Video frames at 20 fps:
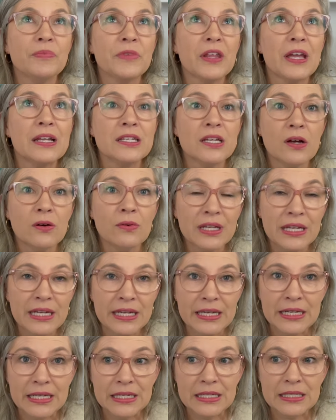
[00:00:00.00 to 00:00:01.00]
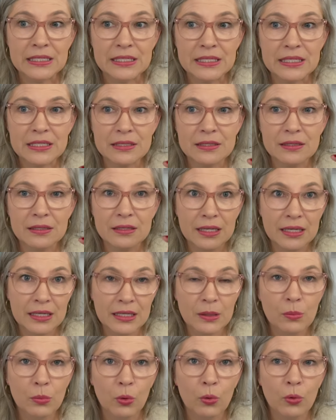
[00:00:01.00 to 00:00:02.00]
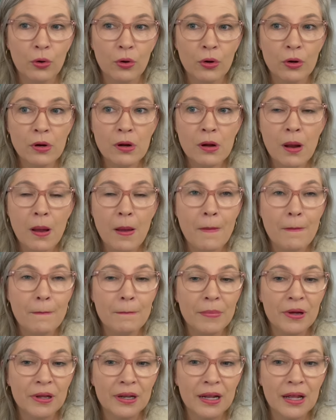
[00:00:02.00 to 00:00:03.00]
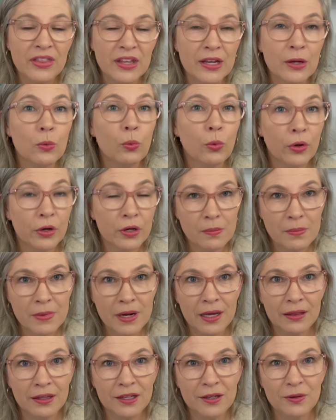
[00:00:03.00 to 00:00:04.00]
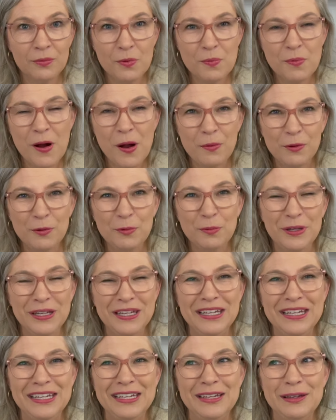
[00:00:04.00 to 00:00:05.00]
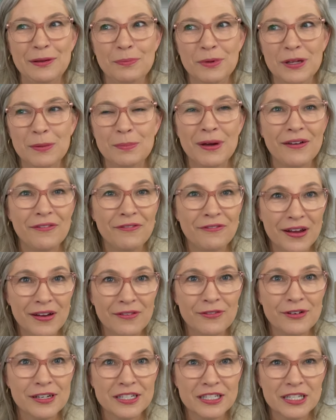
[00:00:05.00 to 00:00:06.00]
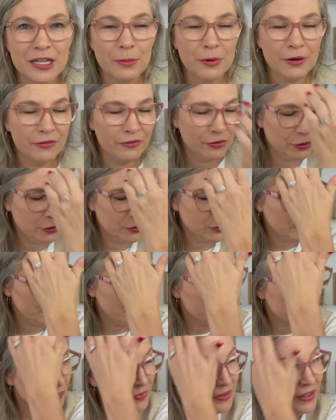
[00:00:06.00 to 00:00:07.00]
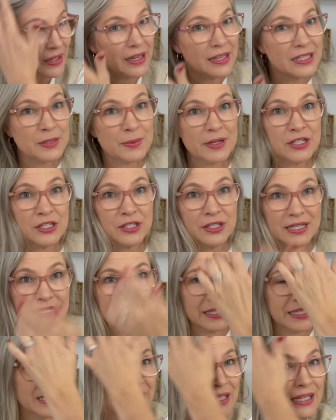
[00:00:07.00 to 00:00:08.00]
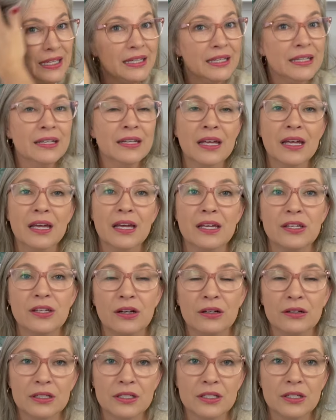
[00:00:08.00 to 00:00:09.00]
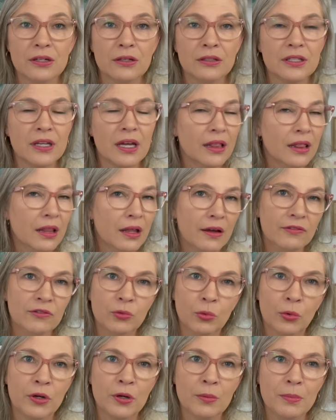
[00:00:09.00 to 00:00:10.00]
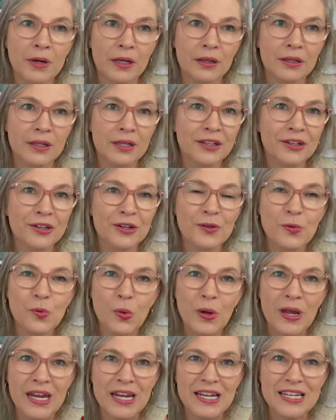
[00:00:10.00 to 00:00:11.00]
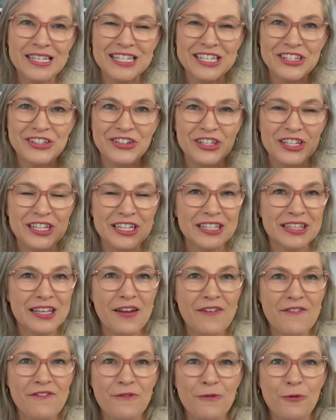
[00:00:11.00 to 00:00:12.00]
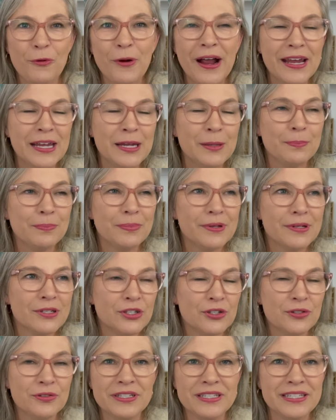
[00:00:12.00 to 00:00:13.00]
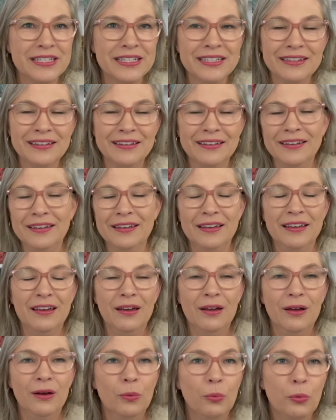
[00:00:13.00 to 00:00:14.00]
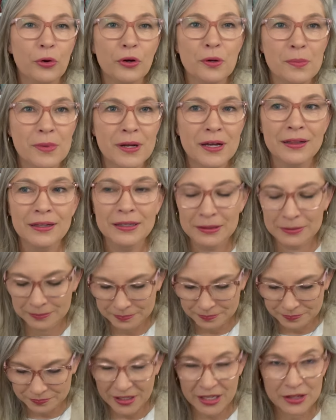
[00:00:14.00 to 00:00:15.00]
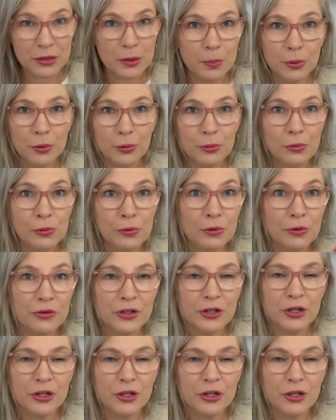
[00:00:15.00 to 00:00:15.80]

I don't eat it anymore but I think watermelon would probably be my favorite summer food. Especially as a kid, young adult, I loved watermelon. I couldn't wait till you get that ripe, juicy watermelon at the pool or the